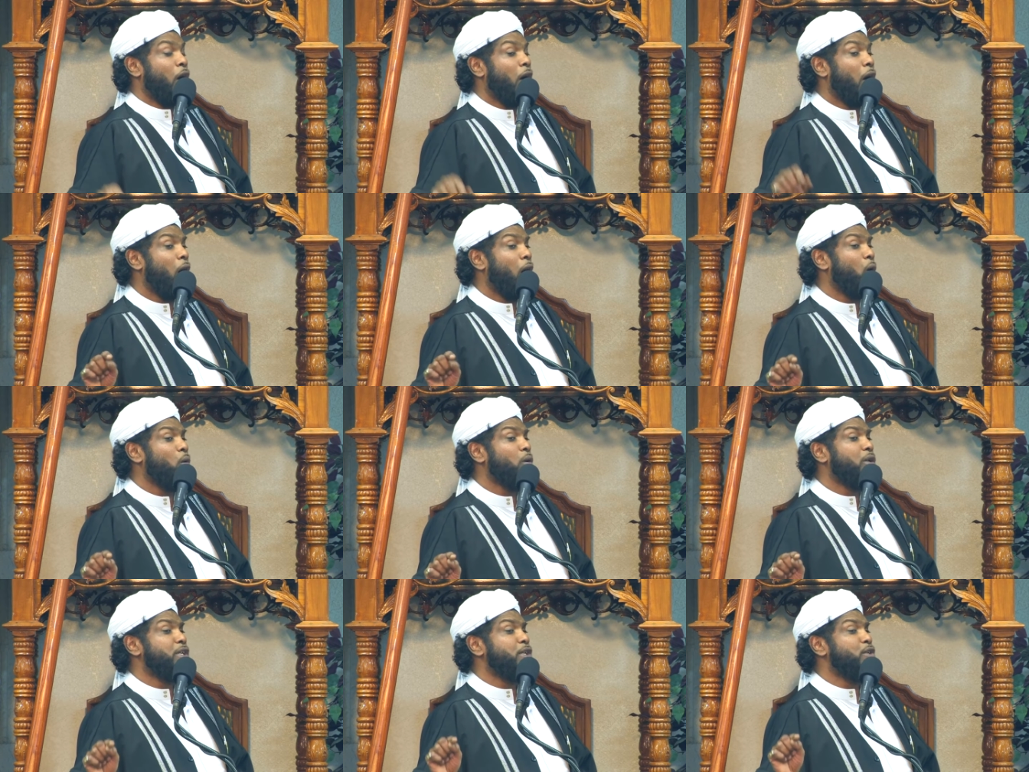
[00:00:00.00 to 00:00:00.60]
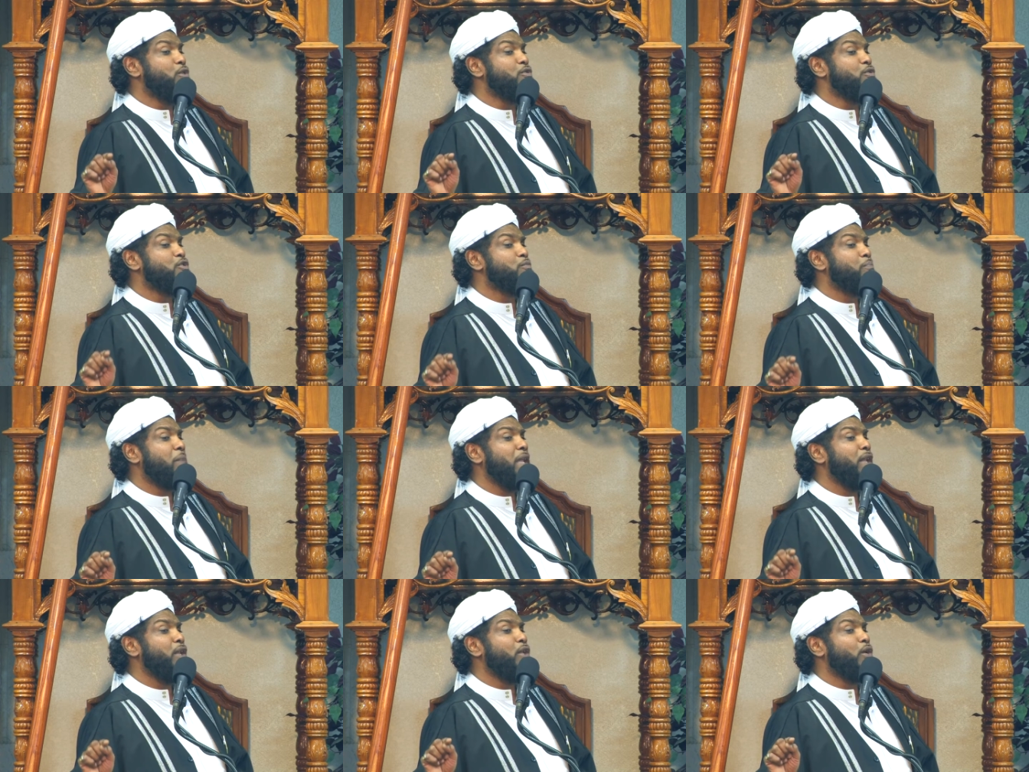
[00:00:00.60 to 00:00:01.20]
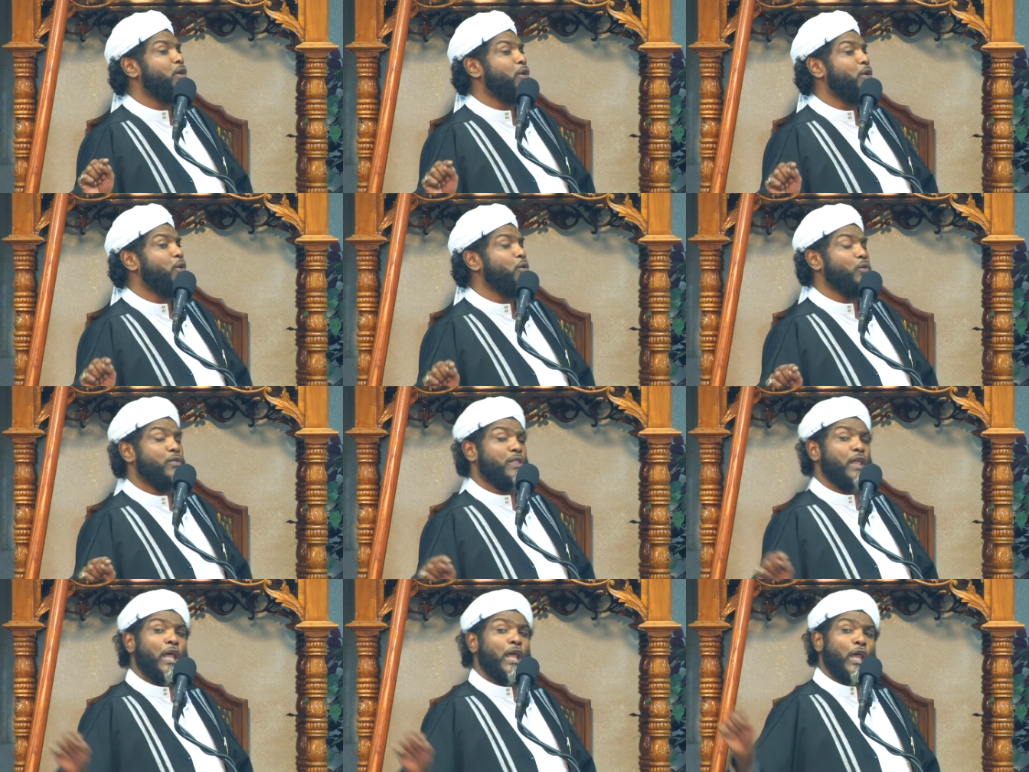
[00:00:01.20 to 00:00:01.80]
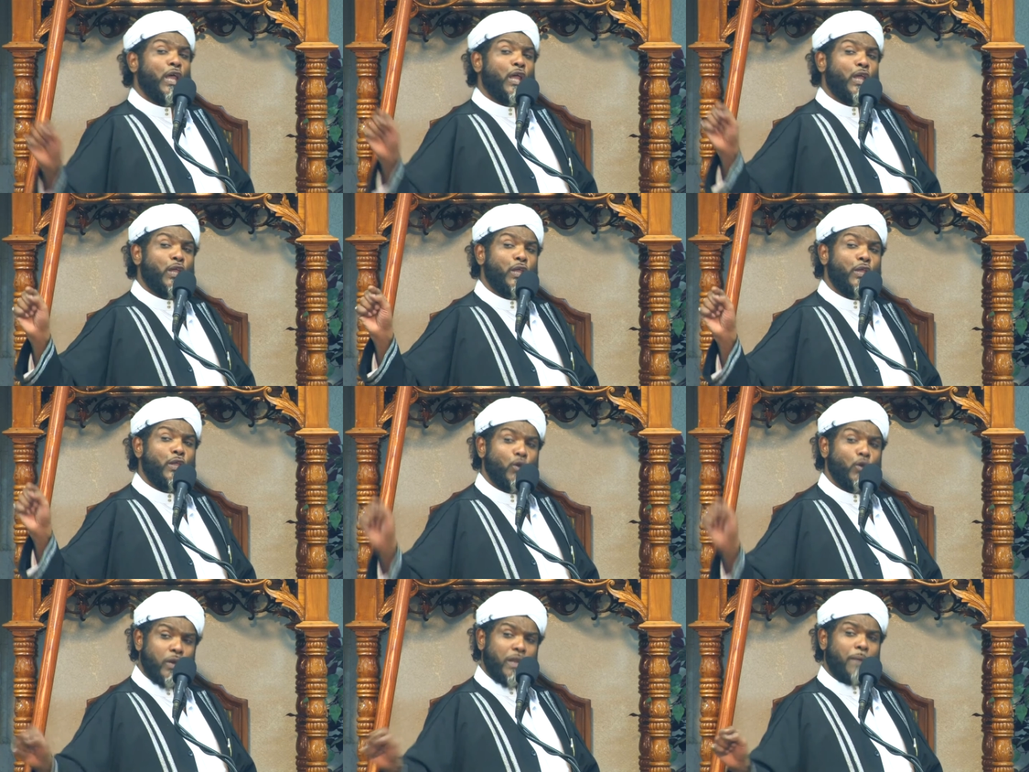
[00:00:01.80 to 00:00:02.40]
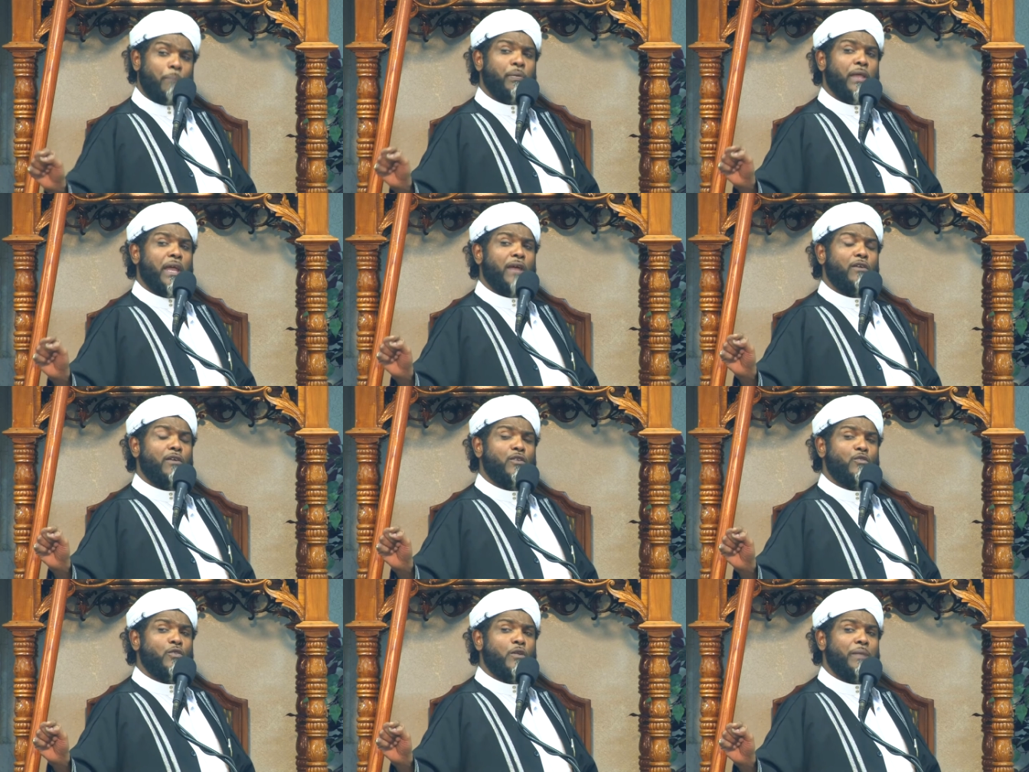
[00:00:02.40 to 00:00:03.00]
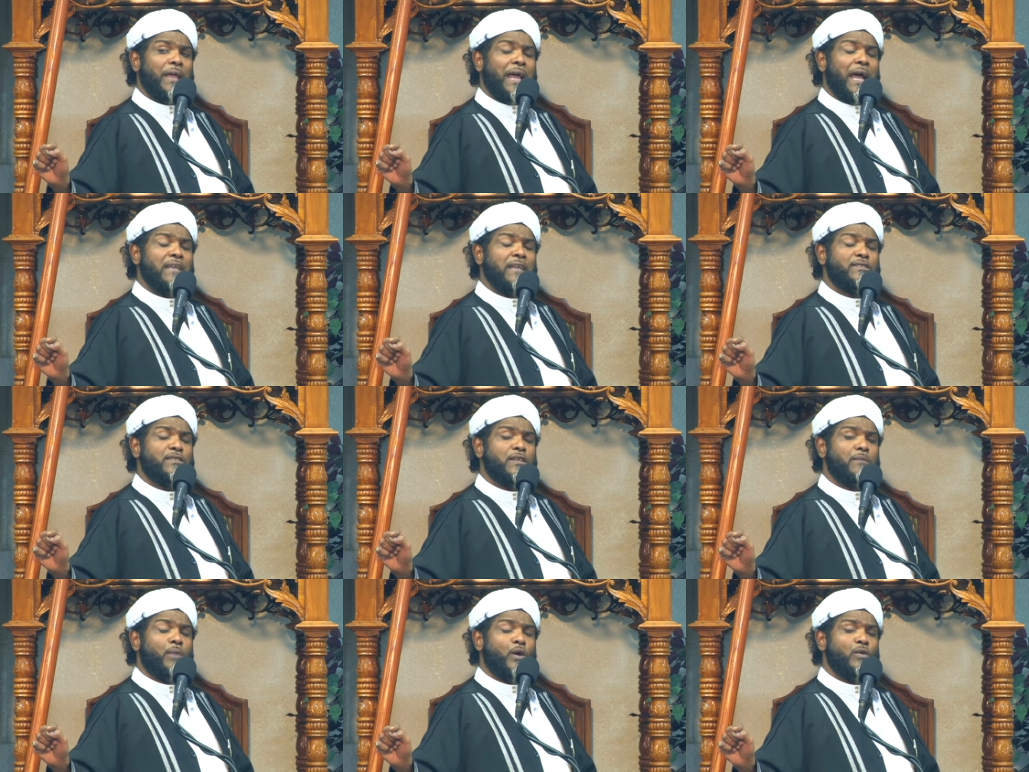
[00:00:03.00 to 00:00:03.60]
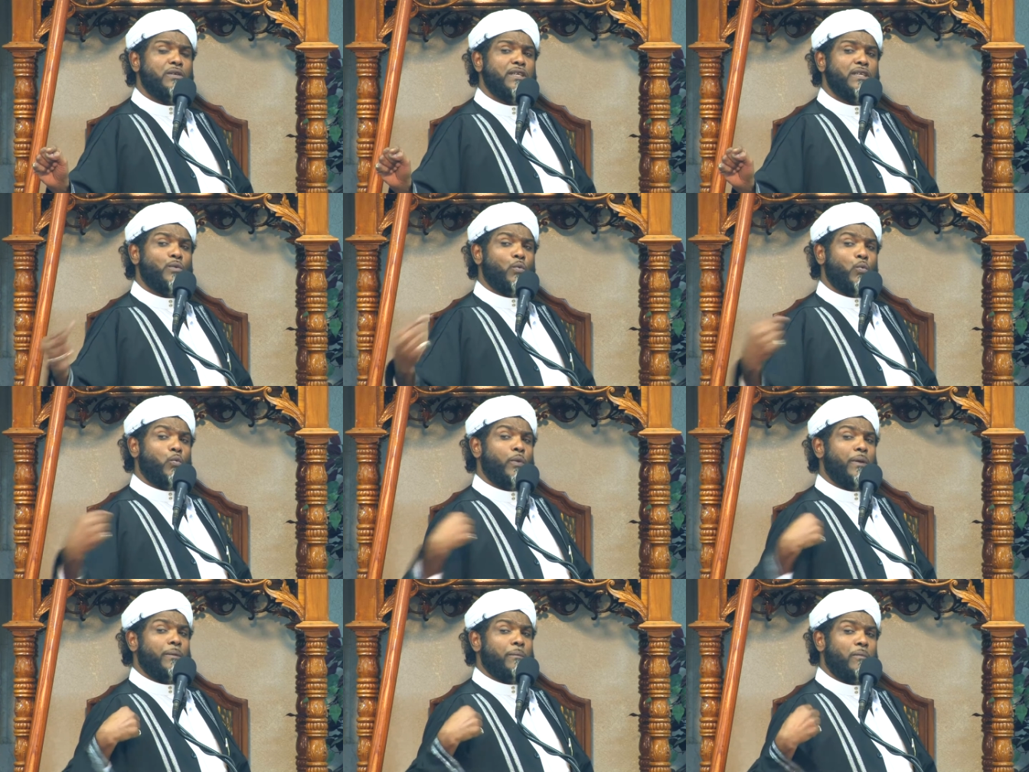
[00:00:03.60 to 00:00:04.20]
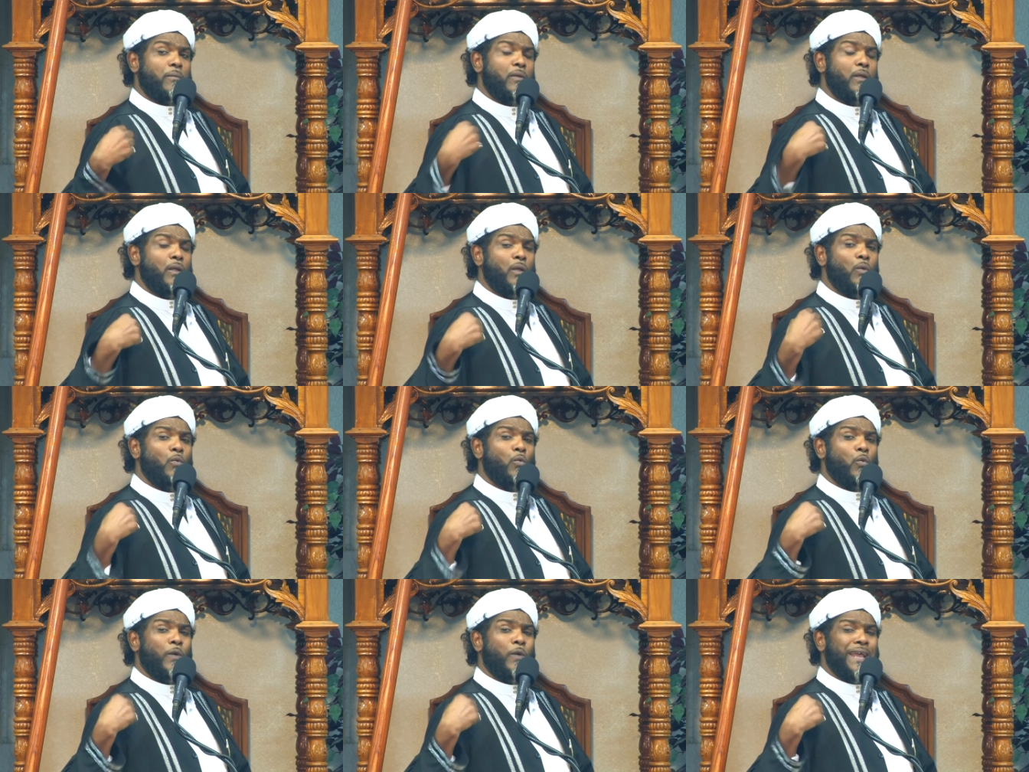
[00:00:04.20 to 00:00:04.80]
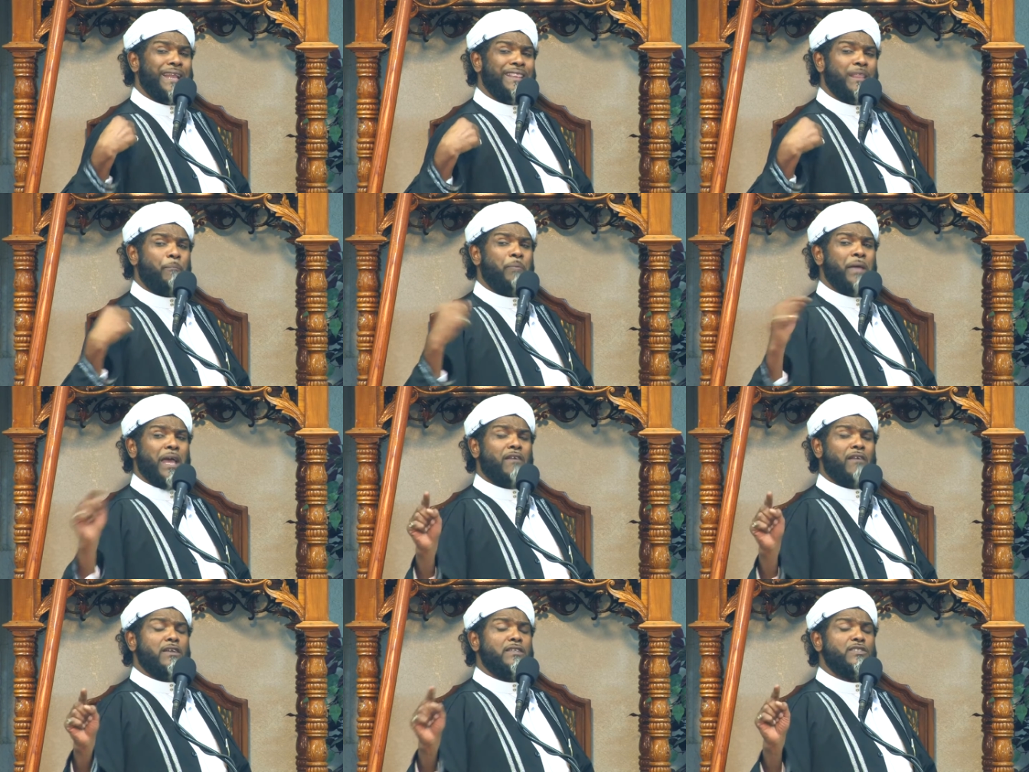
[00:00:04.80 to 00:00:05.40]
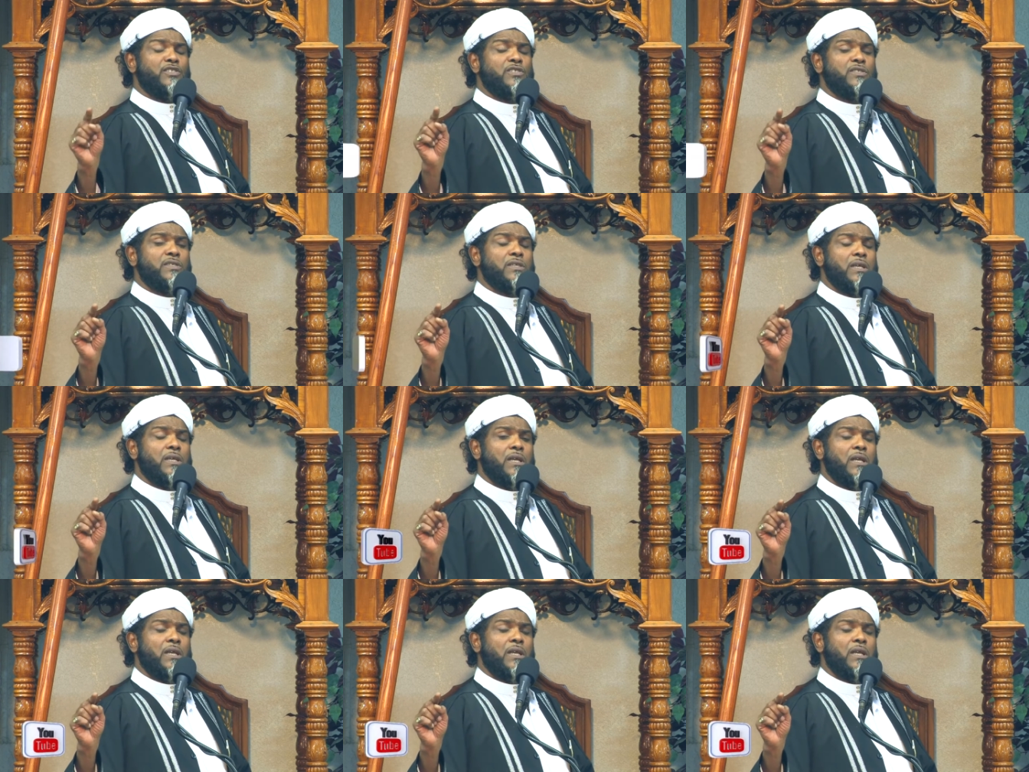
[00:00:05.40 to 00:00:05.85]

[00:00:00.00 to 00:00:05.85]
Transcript: How did you spend your youth? You, the parent, will be asked about it. We, the parents.